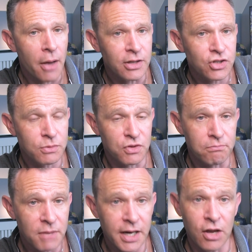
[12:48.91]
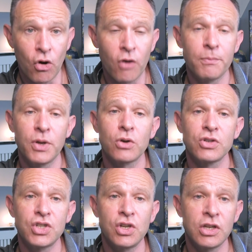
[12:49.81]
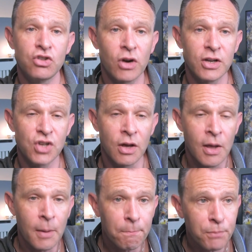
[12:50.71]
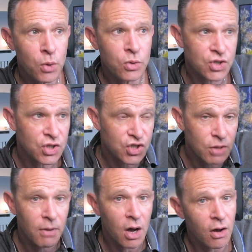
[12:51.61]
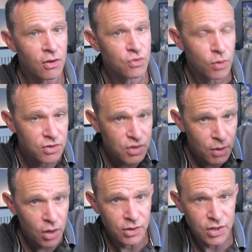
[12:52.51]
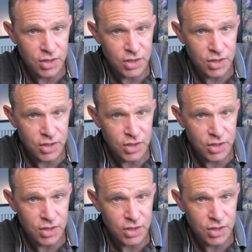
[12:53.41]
in terms of money off, because you're trying to boost demand when demand